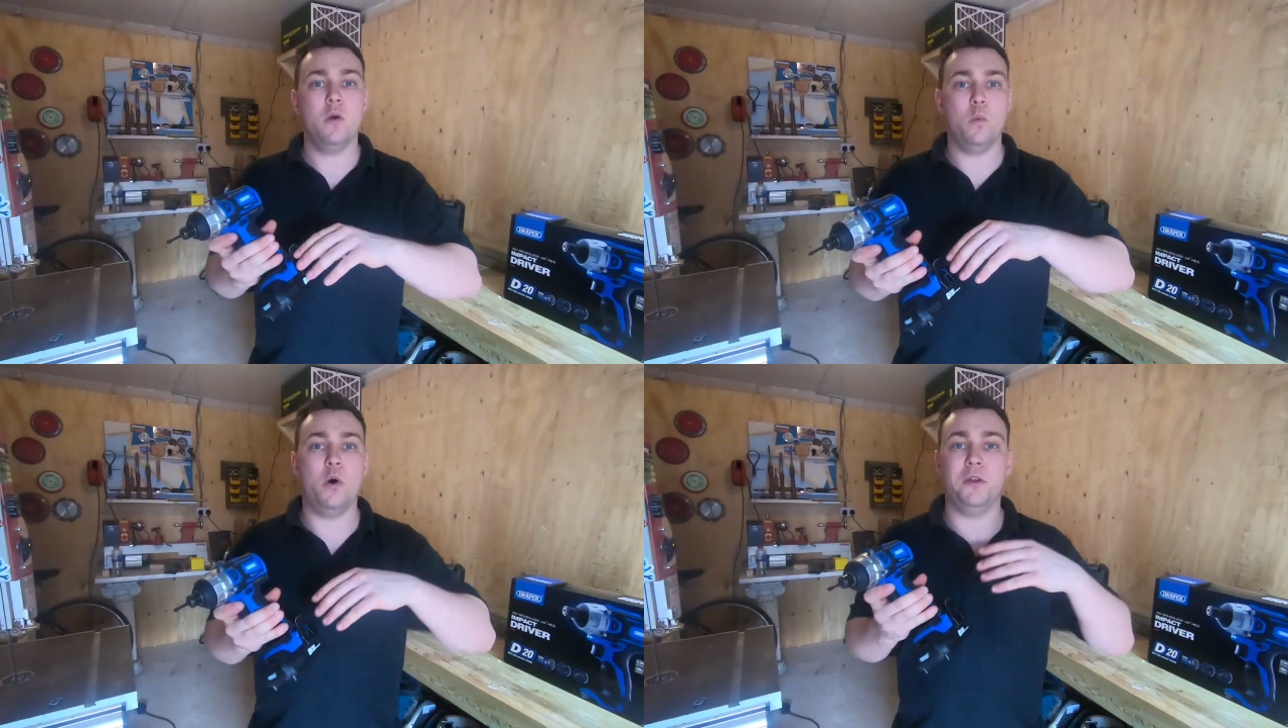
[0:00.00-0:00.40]

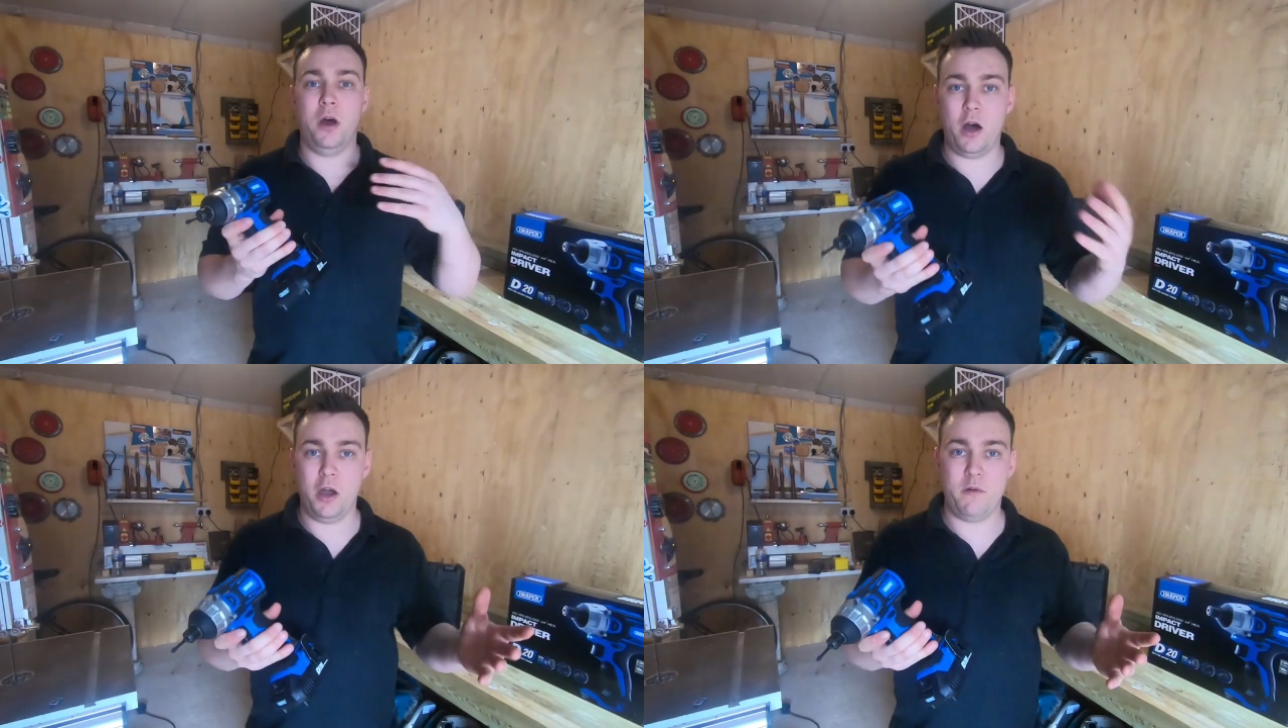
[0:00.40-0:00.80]
one
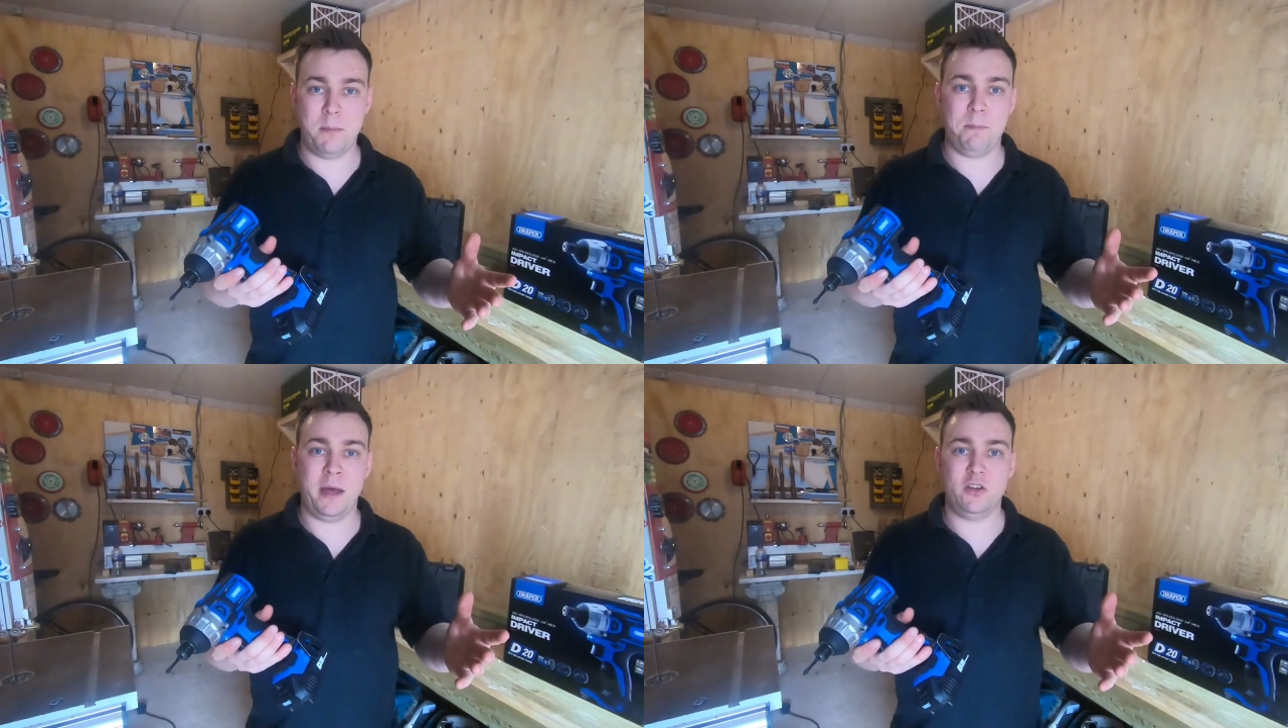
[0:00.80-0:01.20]
higher
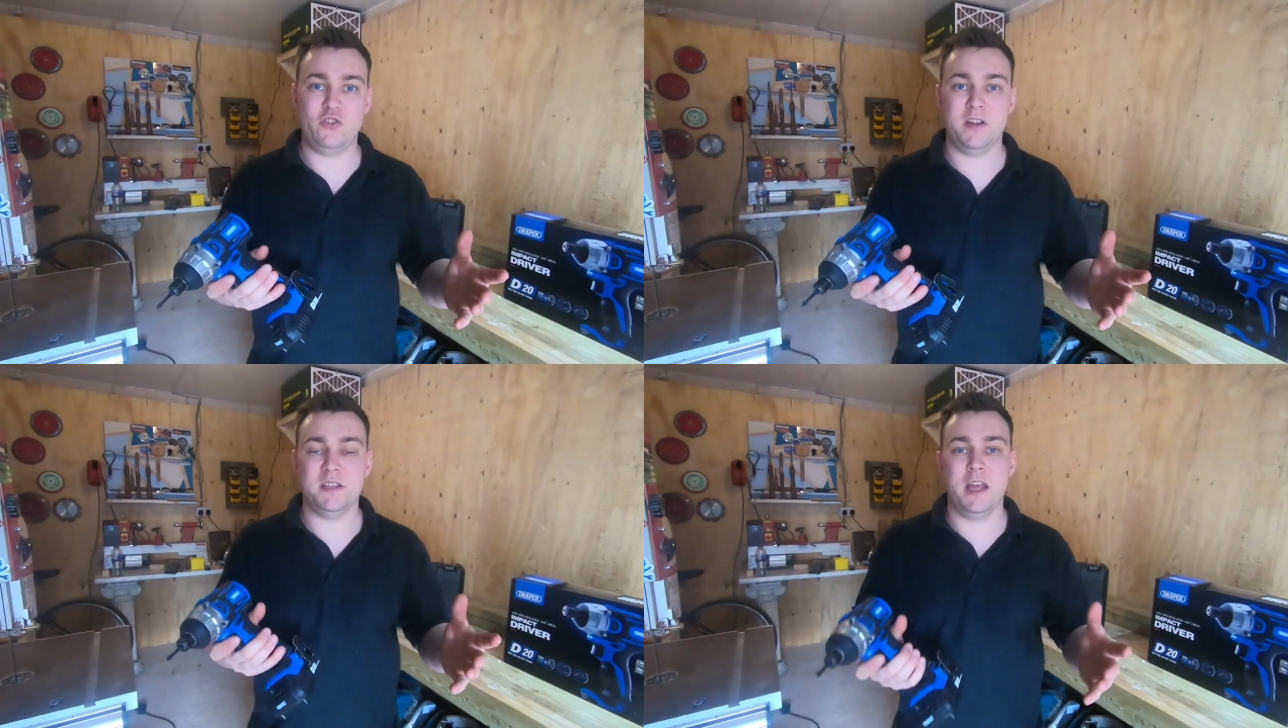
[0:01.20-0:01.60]
amp
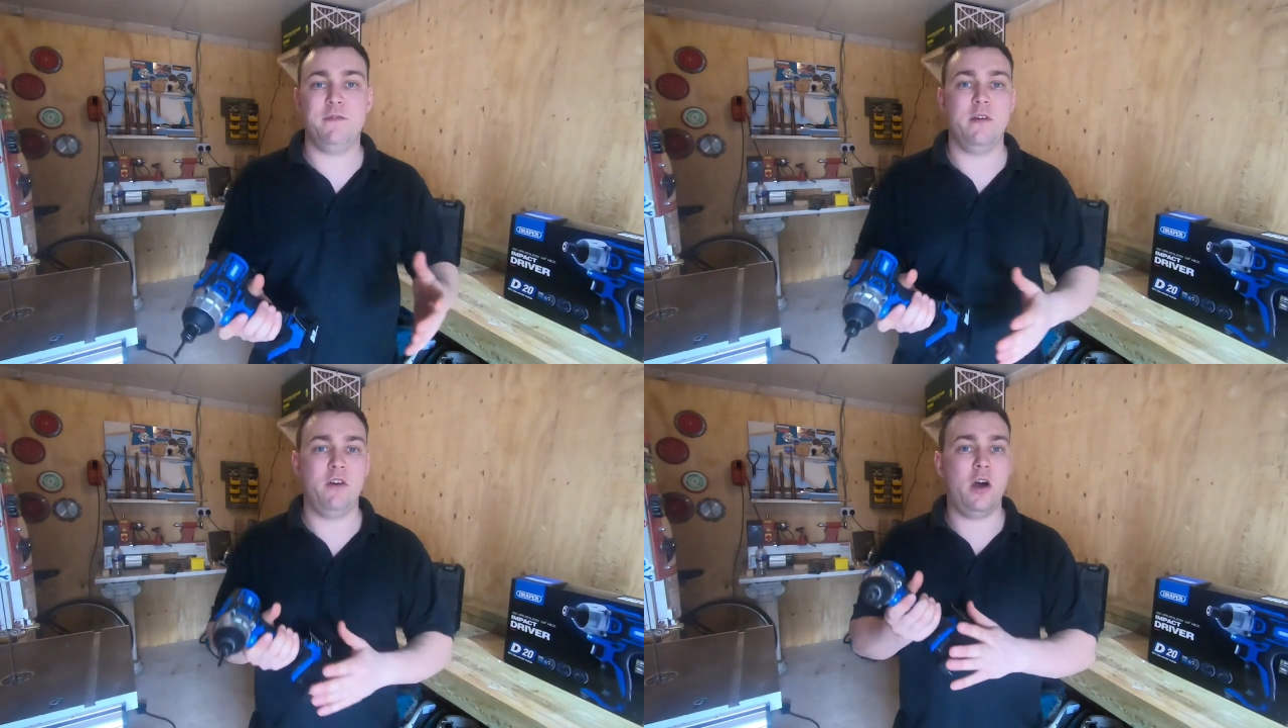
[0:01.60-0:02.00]
battery is that if
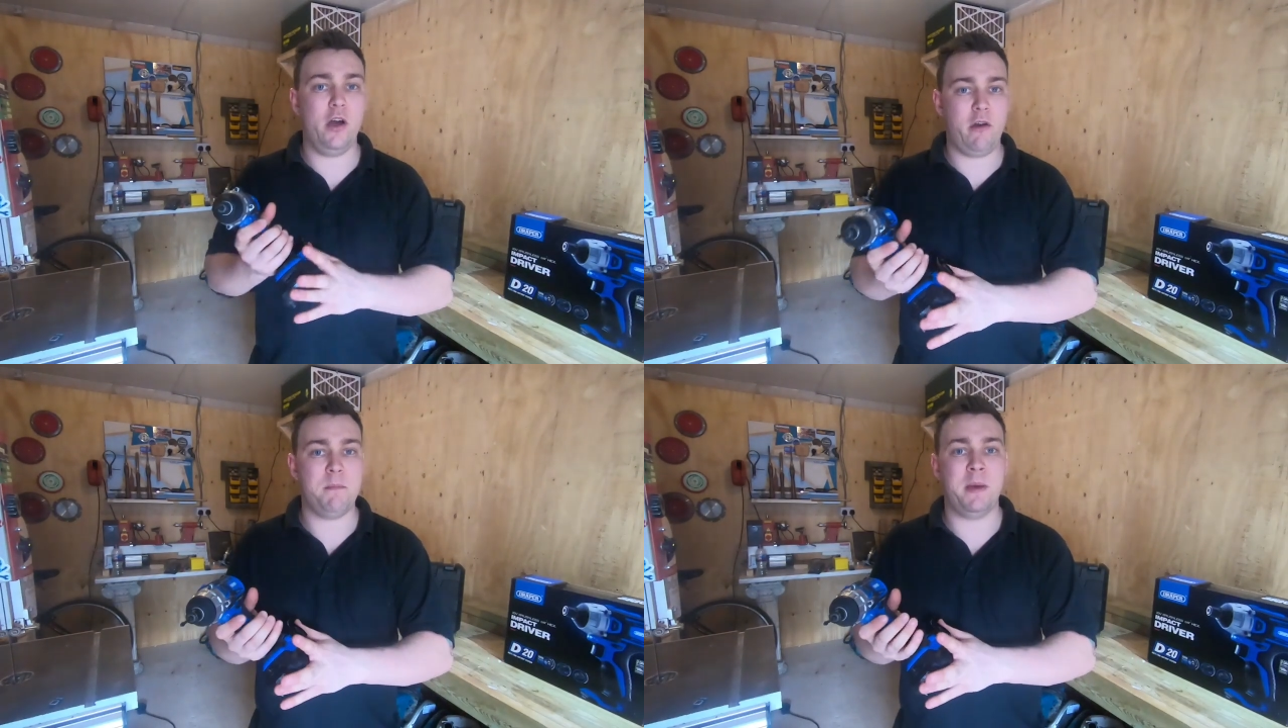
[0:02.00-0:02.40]
you have a
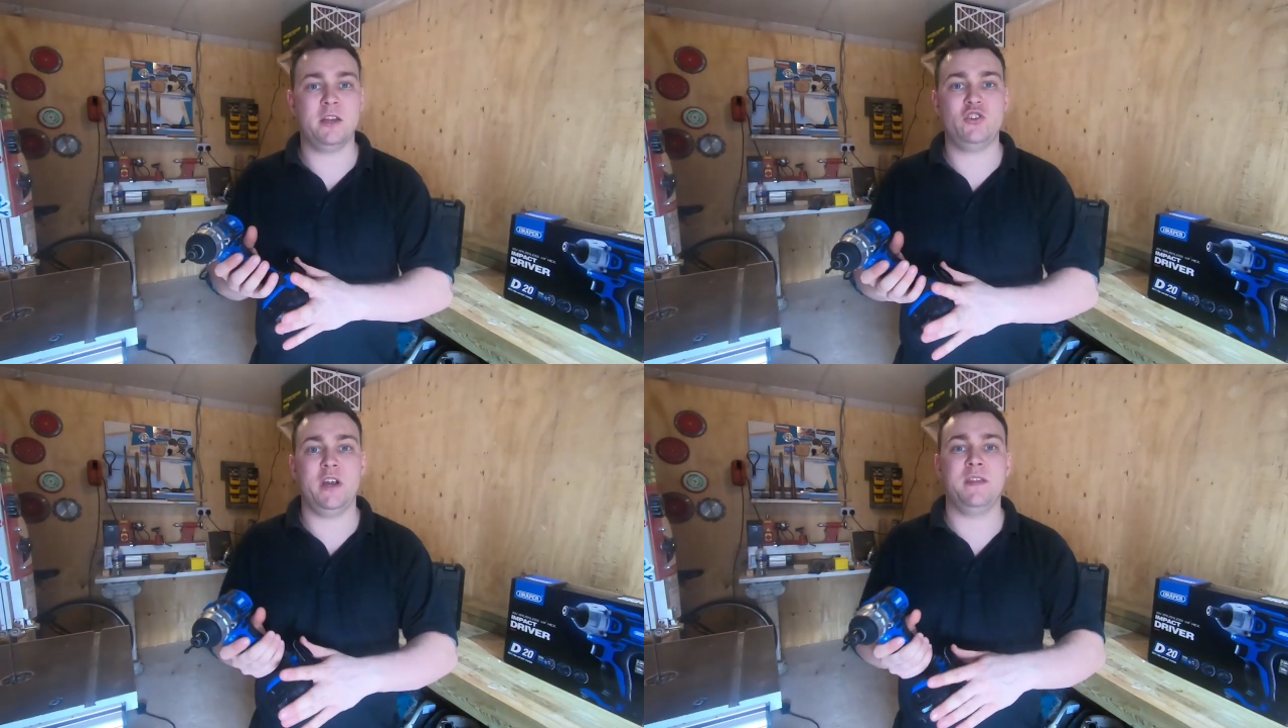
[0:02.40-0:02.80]
higher amp
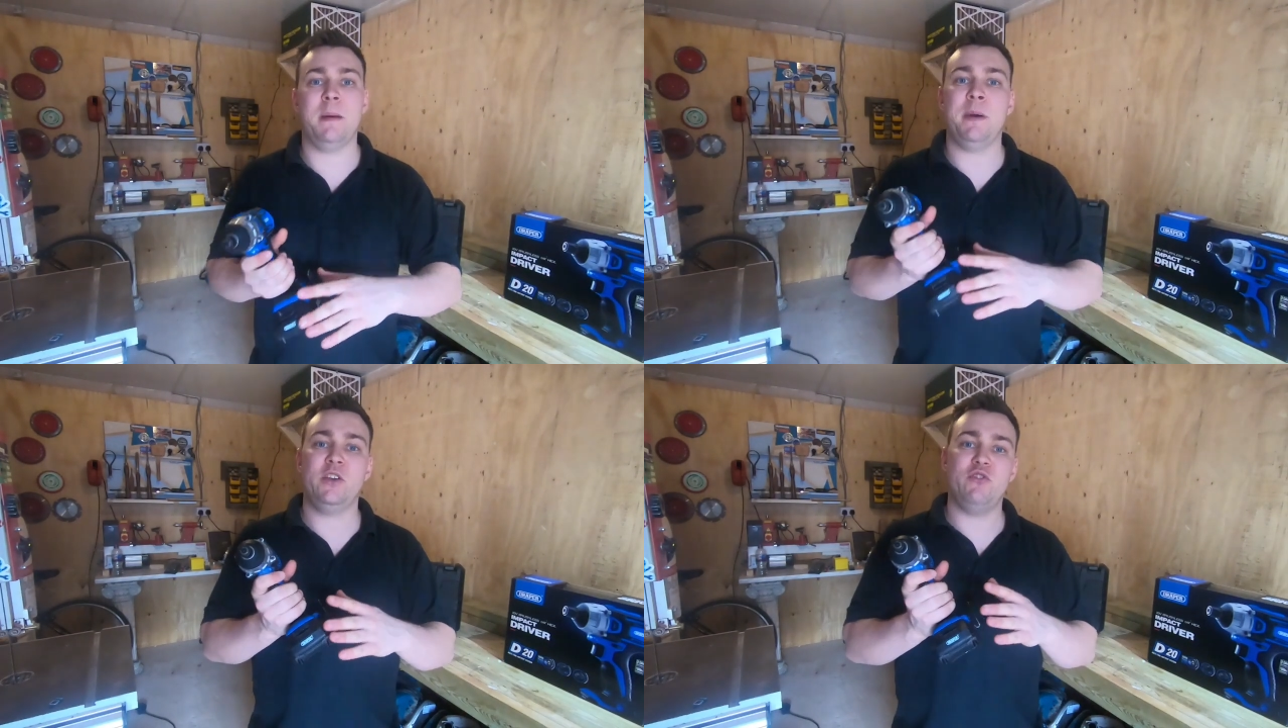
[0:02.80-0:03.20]
battery and
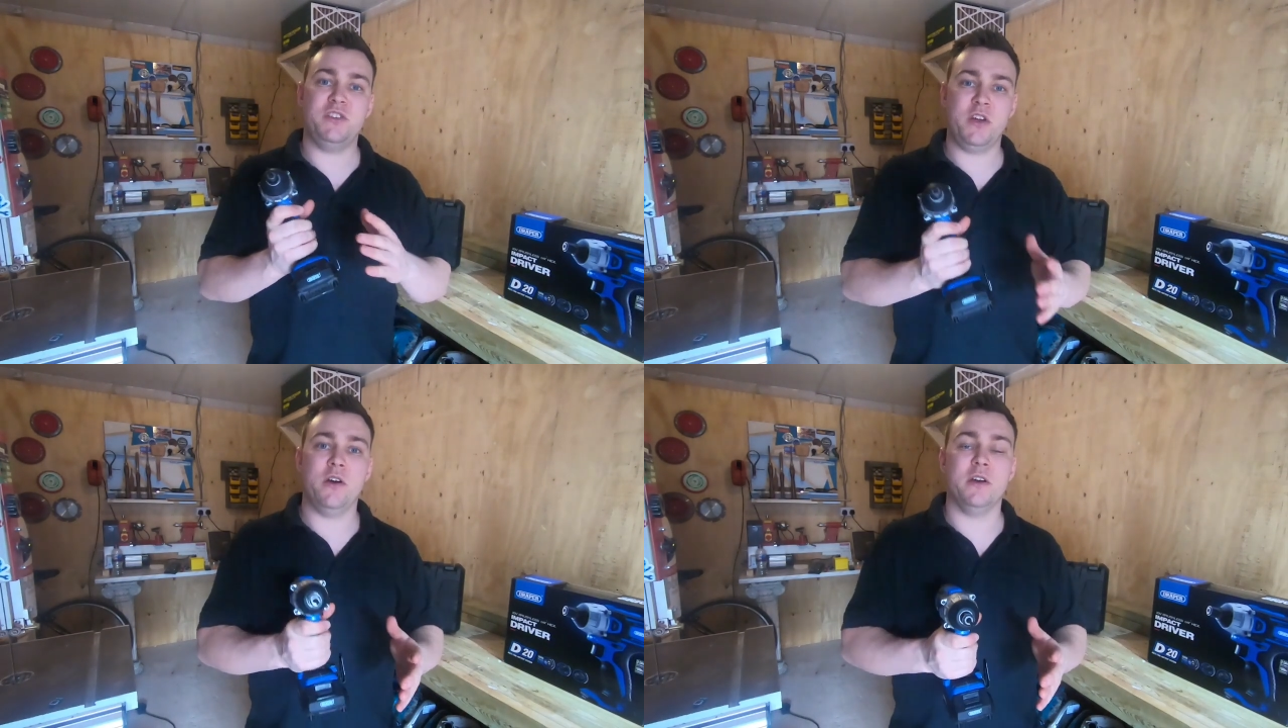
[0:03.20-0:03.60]
that battery
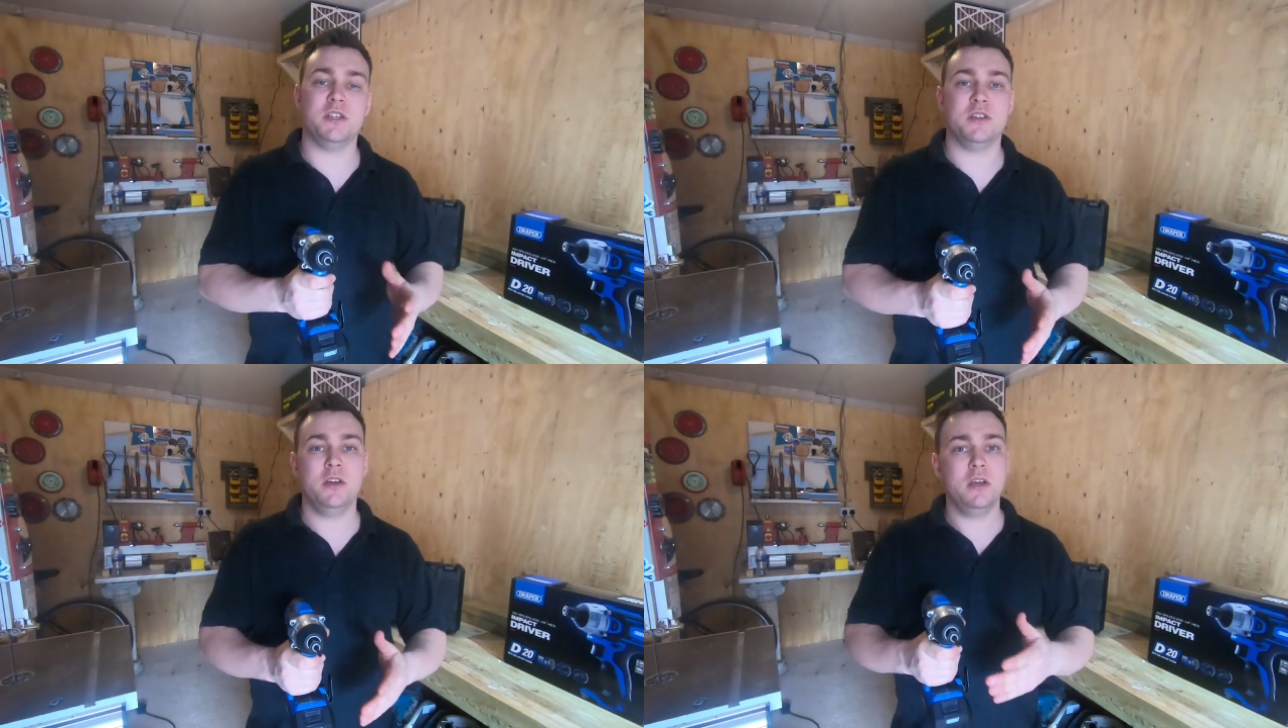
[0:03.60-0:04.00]
dies,